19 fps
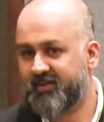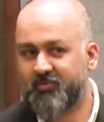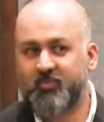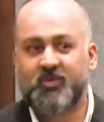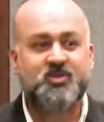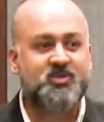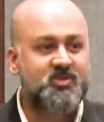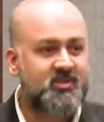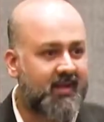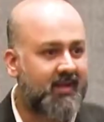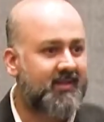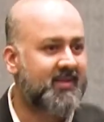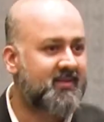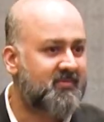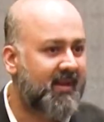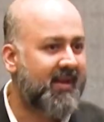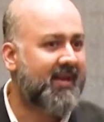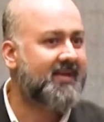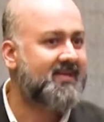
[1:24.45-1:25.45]
which I
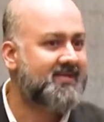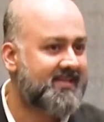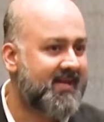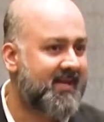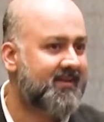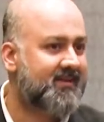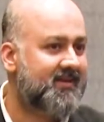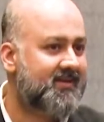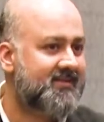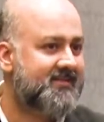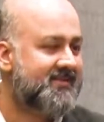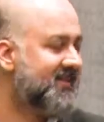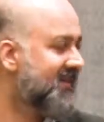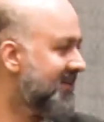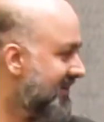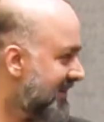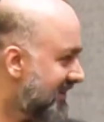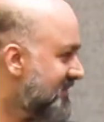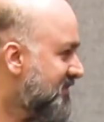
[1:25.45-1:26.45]
think by any standards
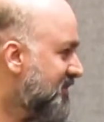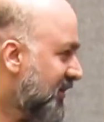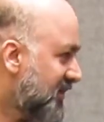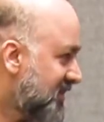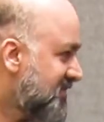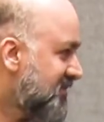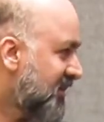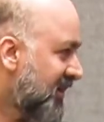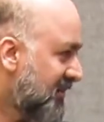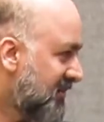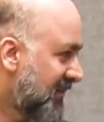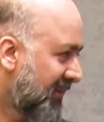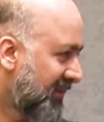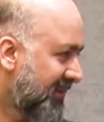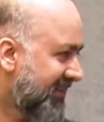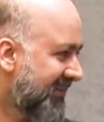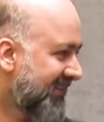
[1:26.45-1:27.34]
is not a small amount.